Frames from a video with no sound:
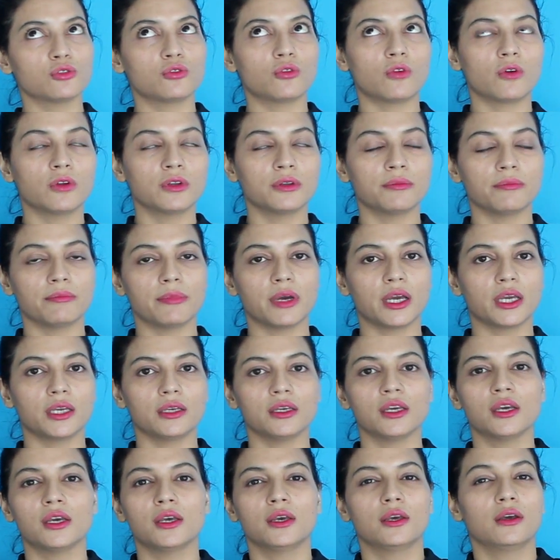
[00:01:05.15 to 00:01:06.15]
grown
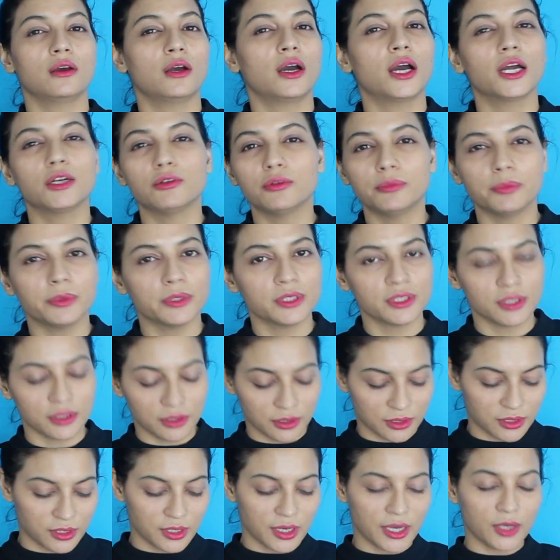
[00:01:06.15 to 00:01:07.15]
by
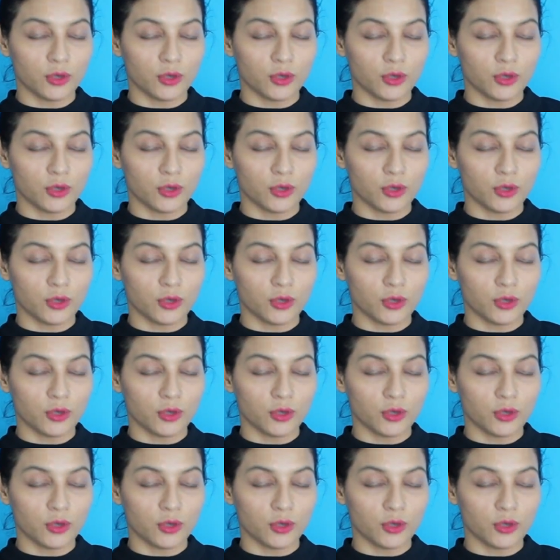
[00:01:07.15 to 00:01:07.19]
100%.